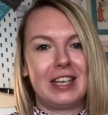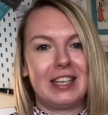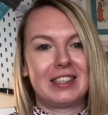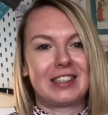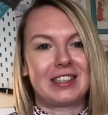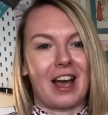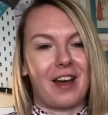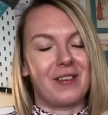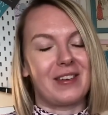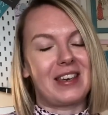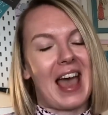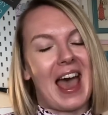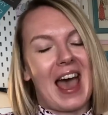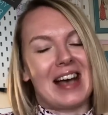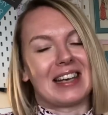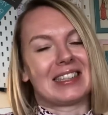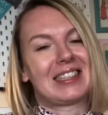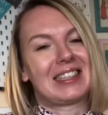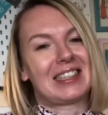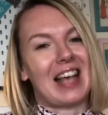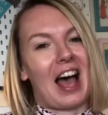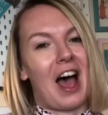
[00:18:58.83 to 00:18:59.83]
So
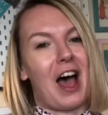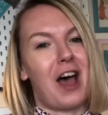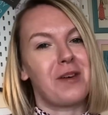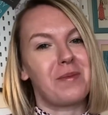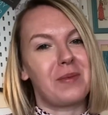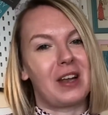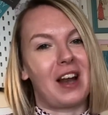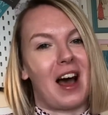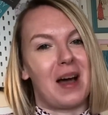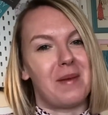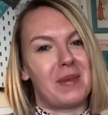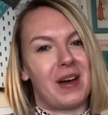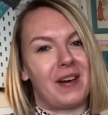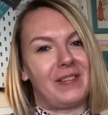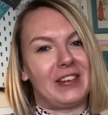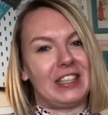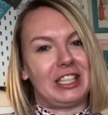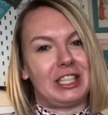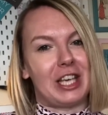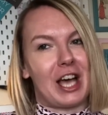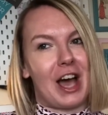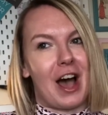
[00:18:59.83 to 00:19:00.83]
yes, I hope you like my
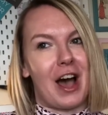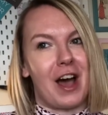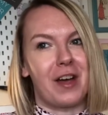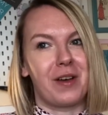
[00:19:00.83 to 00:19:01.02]
video.